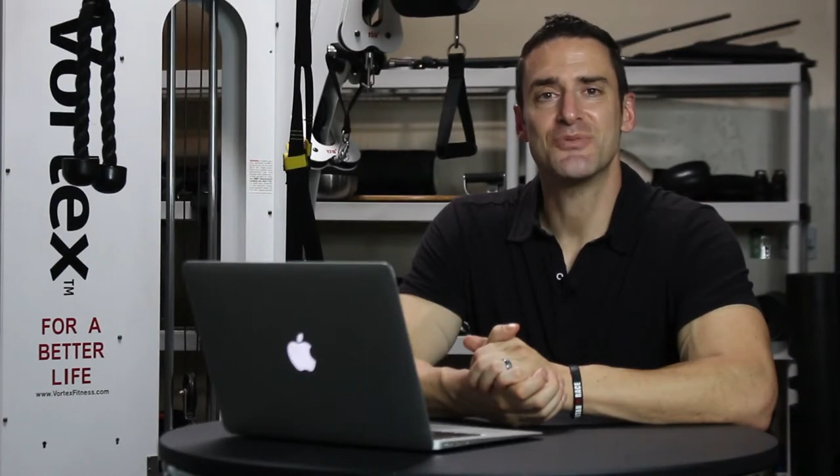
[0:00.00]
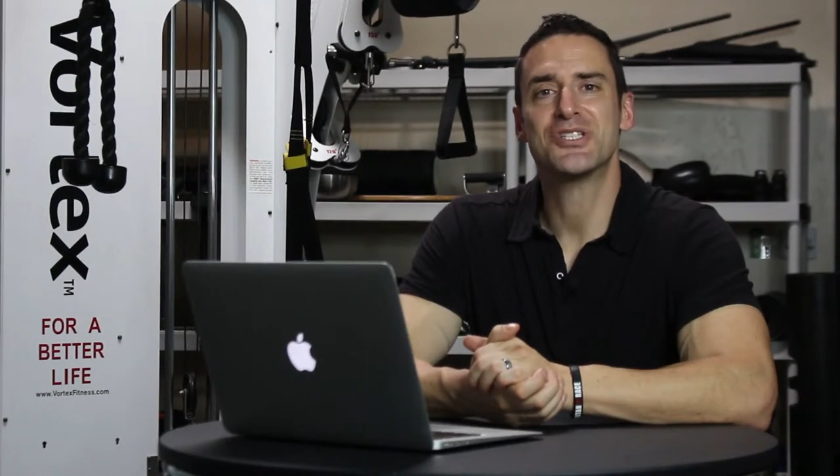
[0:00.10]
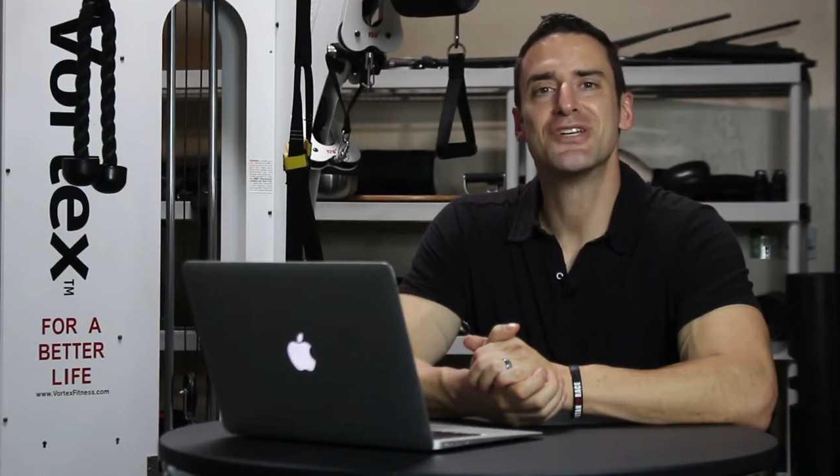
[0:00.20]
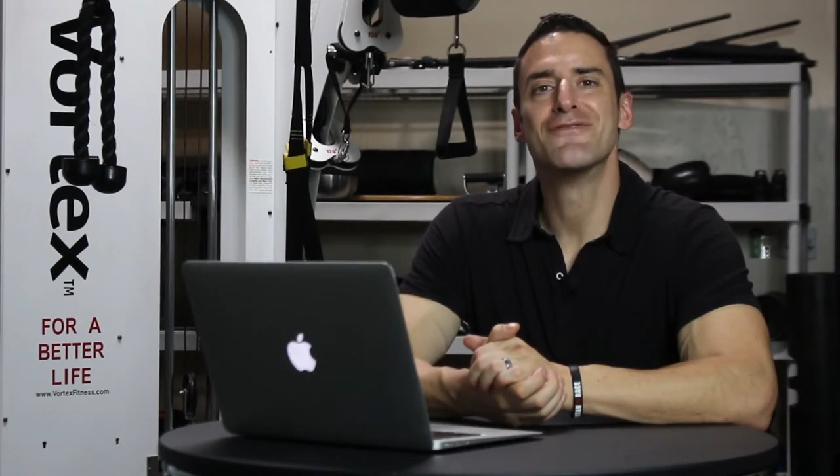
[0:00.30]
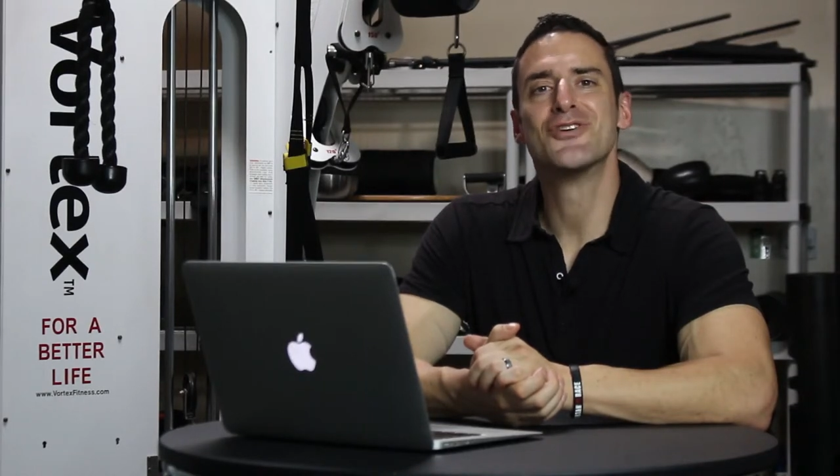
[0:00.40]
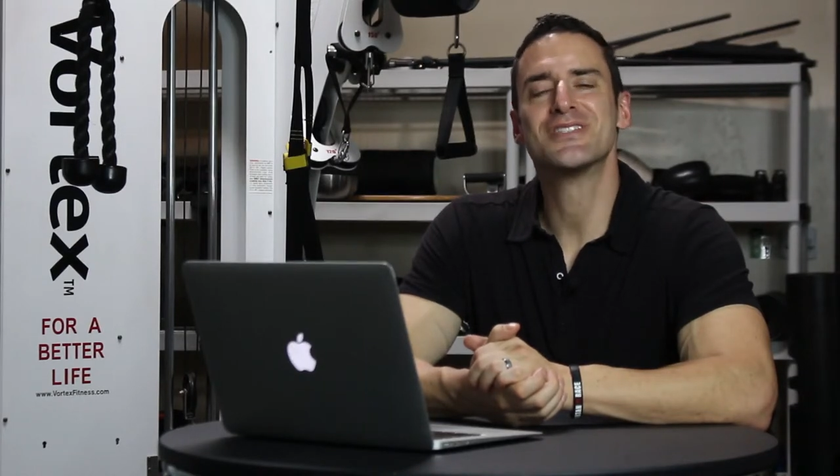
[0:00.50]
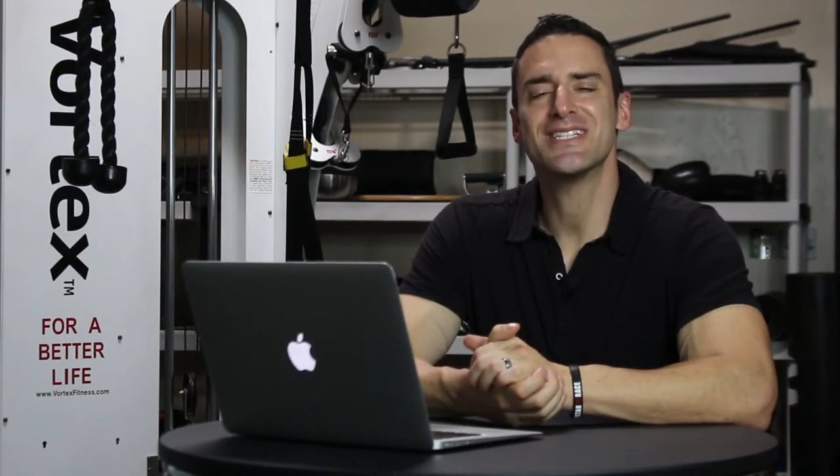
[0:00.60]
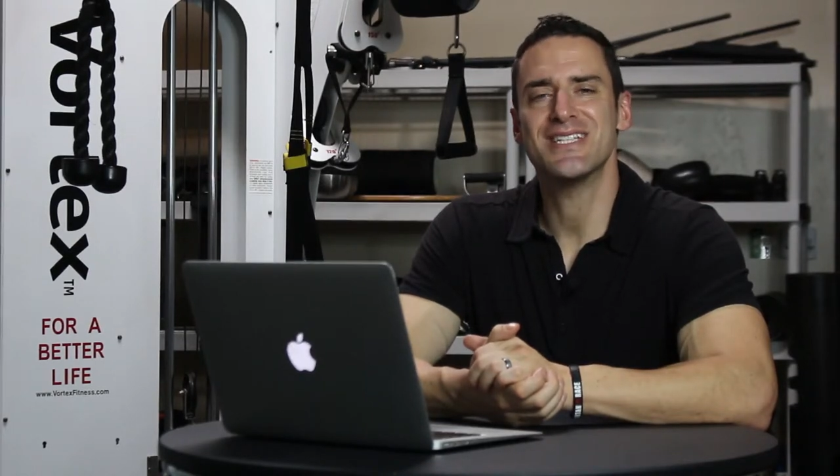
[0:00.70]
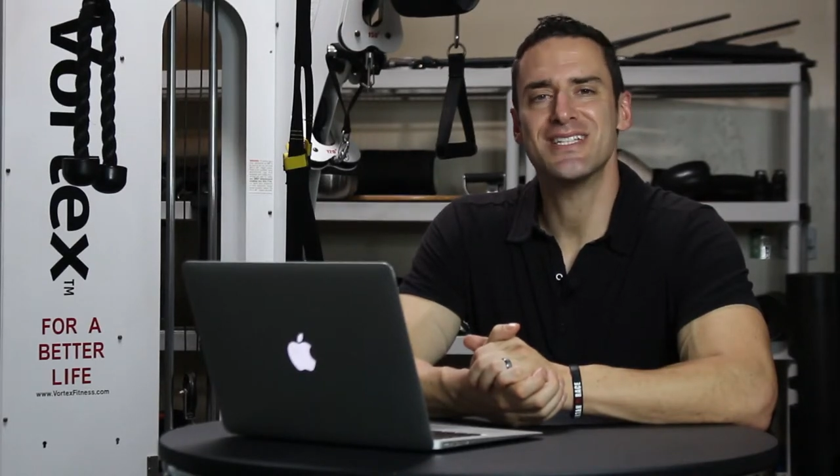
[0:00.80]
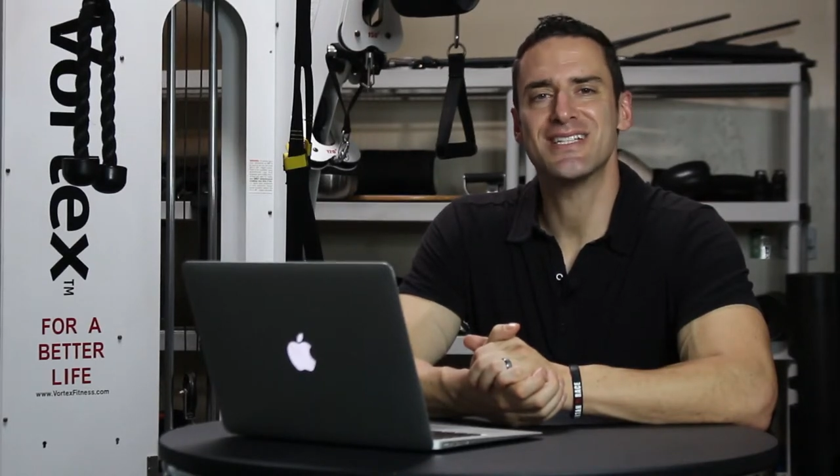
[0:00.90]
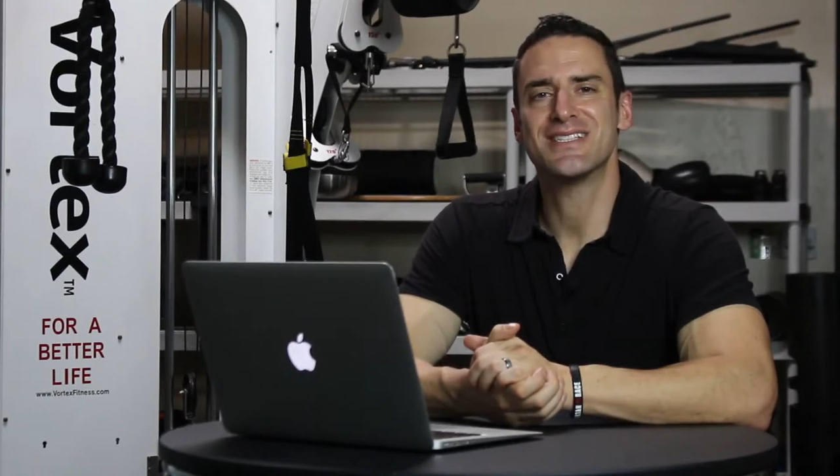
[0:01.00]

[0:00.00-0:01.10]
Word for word: which converts it into